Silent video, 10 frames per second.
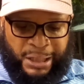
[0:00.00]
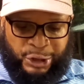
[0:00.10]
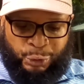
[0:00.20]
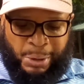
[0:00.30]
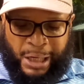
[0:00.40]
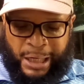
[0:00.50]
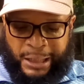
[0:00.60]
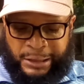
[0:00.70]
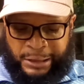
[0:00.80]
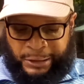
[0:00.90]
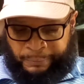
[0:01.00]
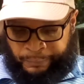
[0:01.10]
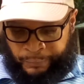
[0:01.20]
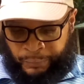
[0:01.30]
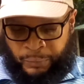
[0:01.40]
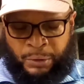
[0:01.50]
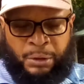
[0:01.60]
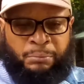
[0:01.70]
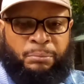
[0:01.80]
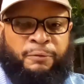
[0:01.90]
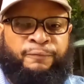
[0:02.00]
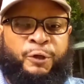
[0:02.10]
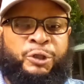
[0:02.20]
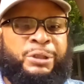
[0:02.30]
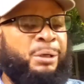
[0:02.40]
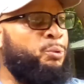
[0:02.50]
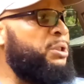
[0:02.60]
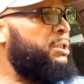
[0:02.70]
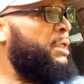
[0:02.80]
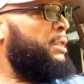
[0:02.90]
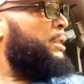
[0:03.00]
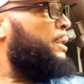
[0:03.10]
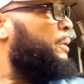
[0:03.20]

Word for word: into our idea. But first, I want to say